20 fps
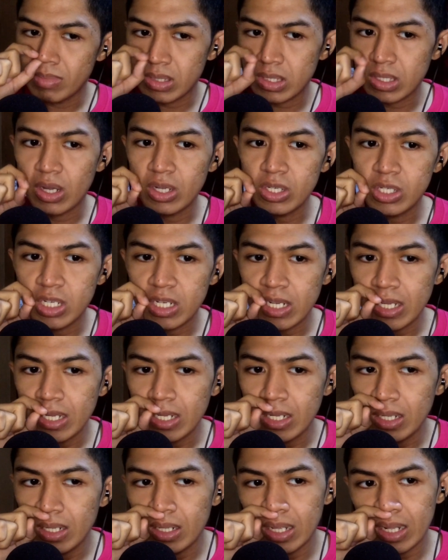
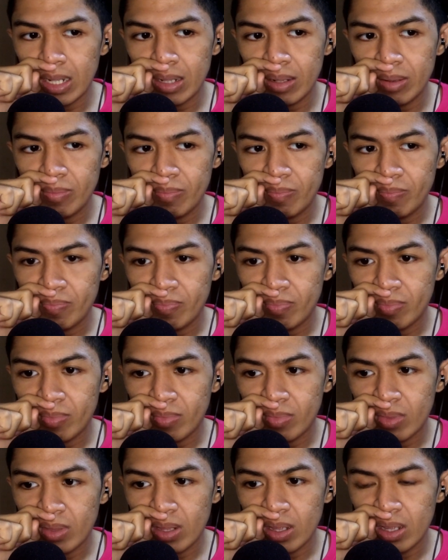misogyny that
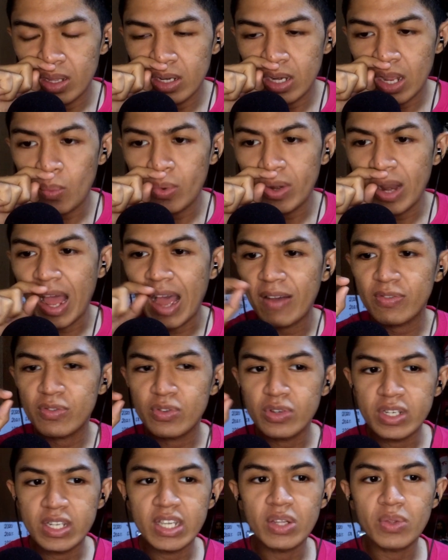they would
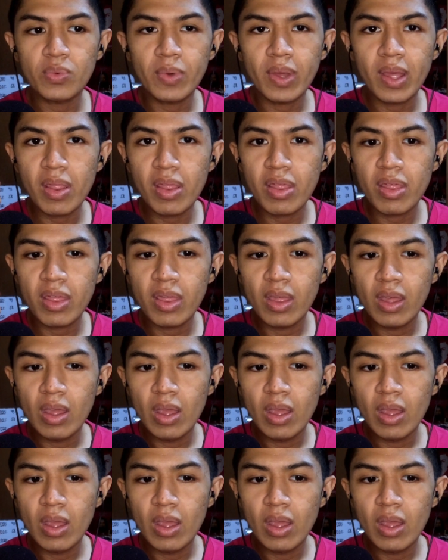have to deal with,